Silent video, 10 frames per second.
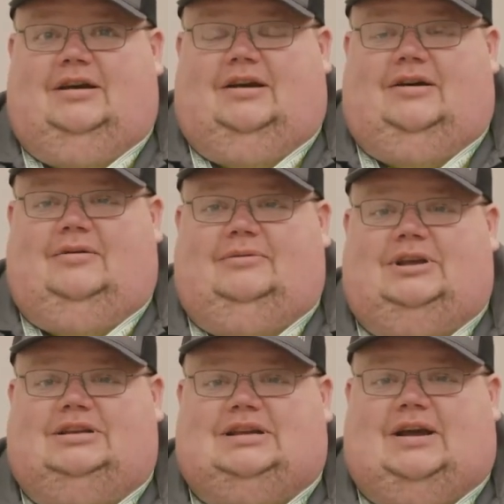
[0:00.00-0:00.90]

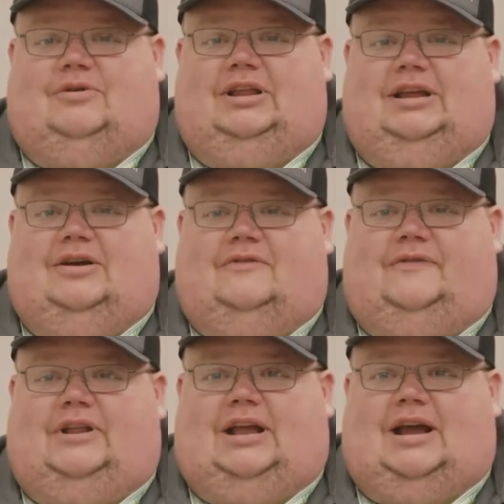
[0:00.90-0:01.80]
Because I really don't
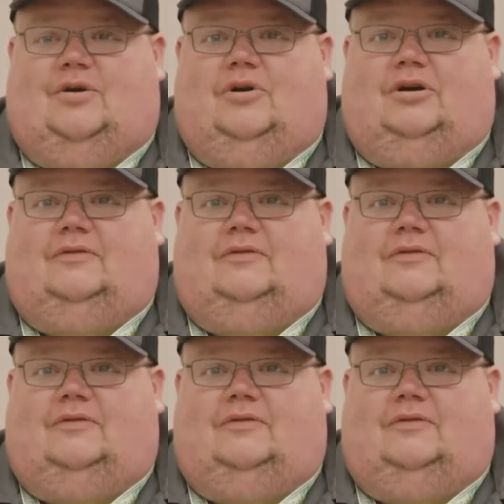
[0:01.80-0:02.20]
feel like I work